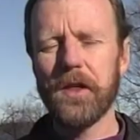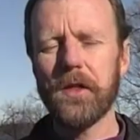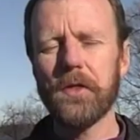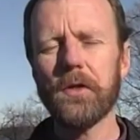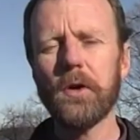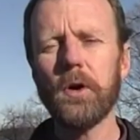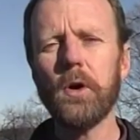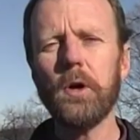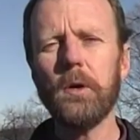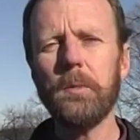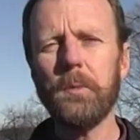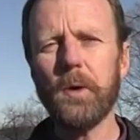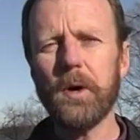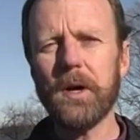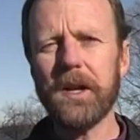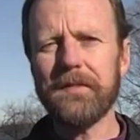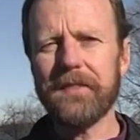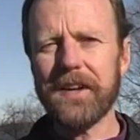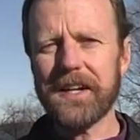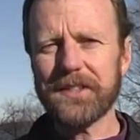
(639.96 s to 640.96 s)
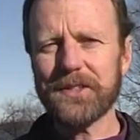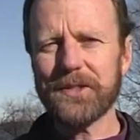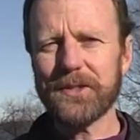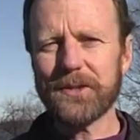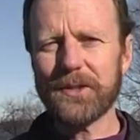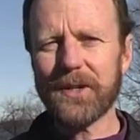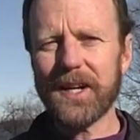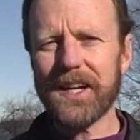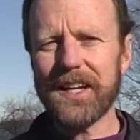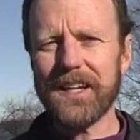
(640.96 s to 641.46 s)
The whole point of
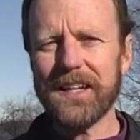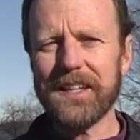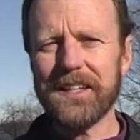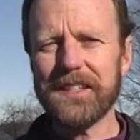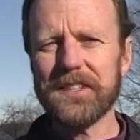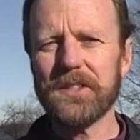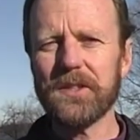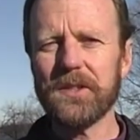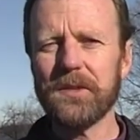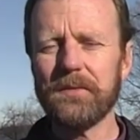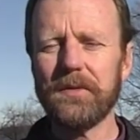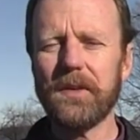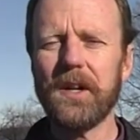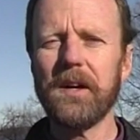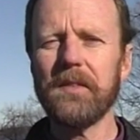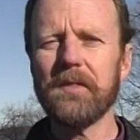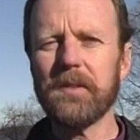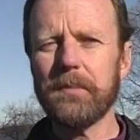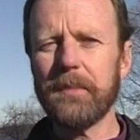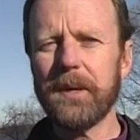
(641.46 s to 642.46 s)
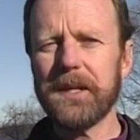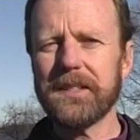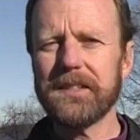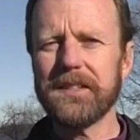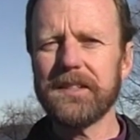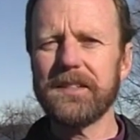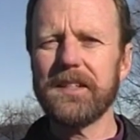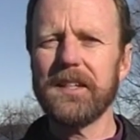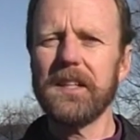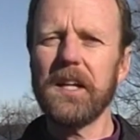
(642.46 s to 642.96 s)
exerstriding is to involve the
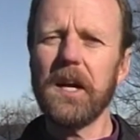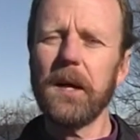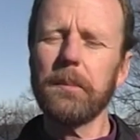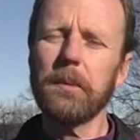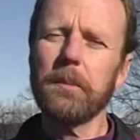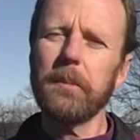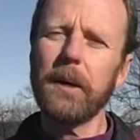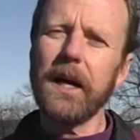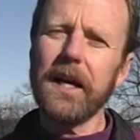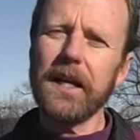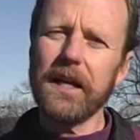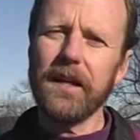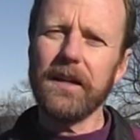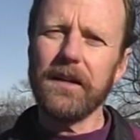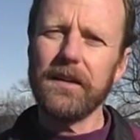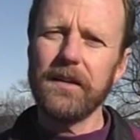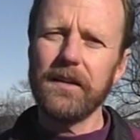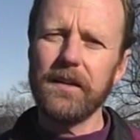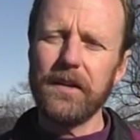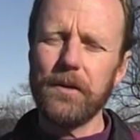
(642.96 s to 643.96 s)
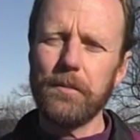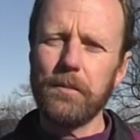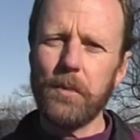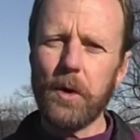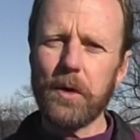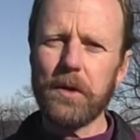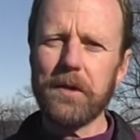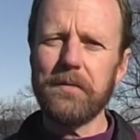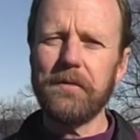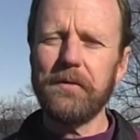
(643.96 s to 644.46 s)
muscles in the upper body.
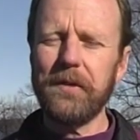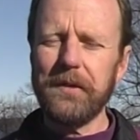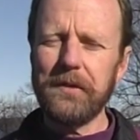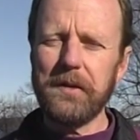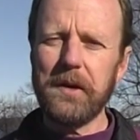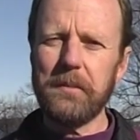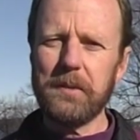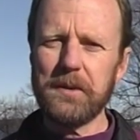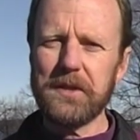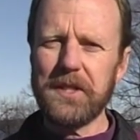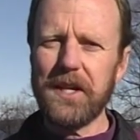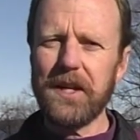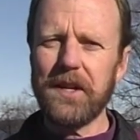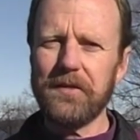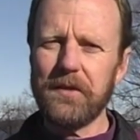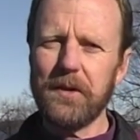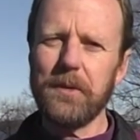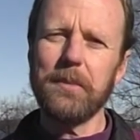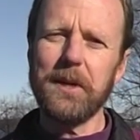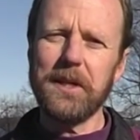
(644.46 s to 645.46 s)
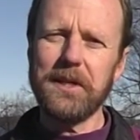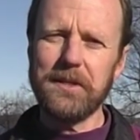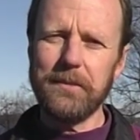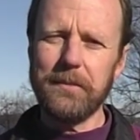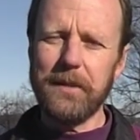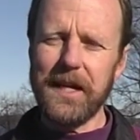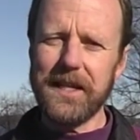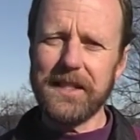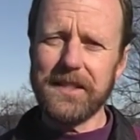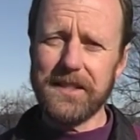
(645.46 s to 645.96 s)
More than 50% of your muscle
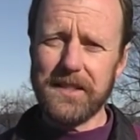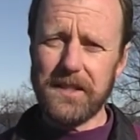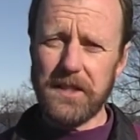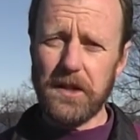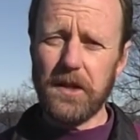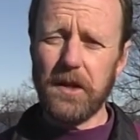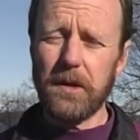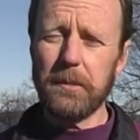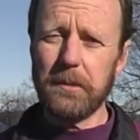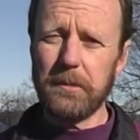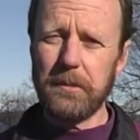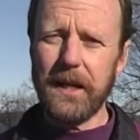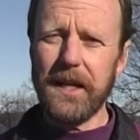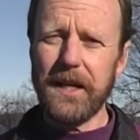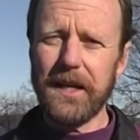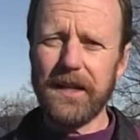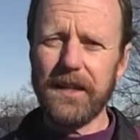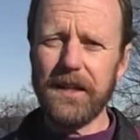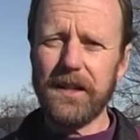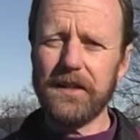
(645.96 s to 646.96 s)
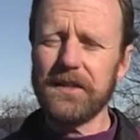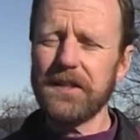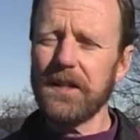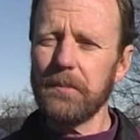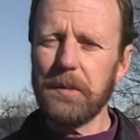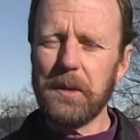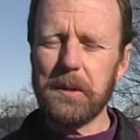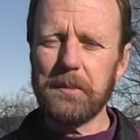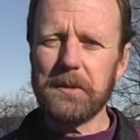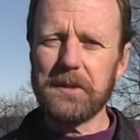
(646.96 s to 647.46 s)
mass is in your upper body, and some
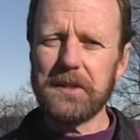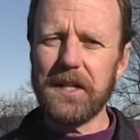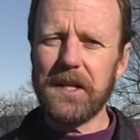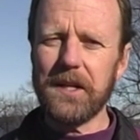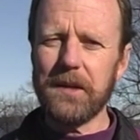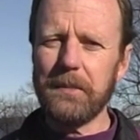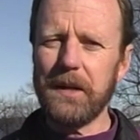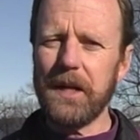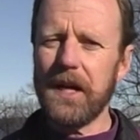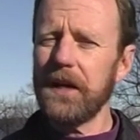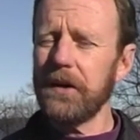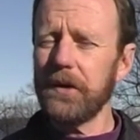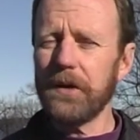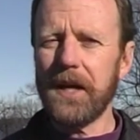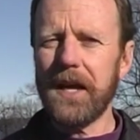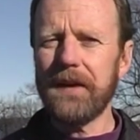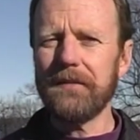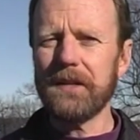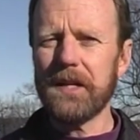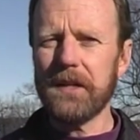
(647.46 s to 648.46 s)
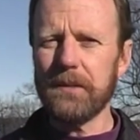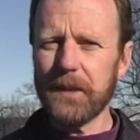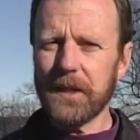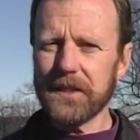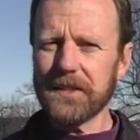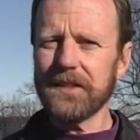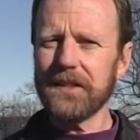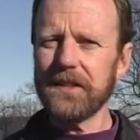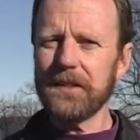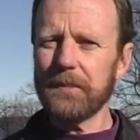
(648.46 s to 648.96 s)
people say to me, I don't have any
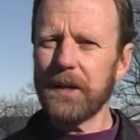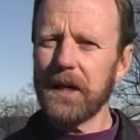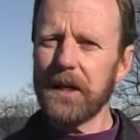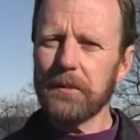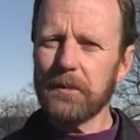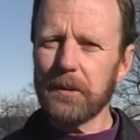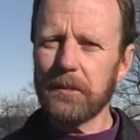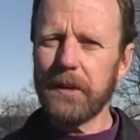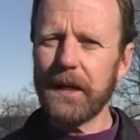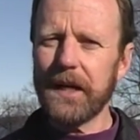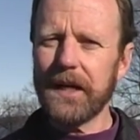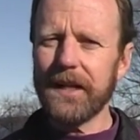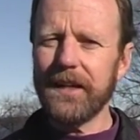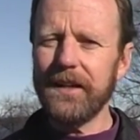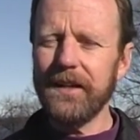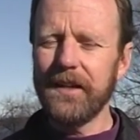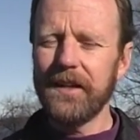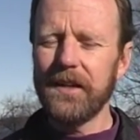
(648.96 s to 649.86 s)
muscle in my upper body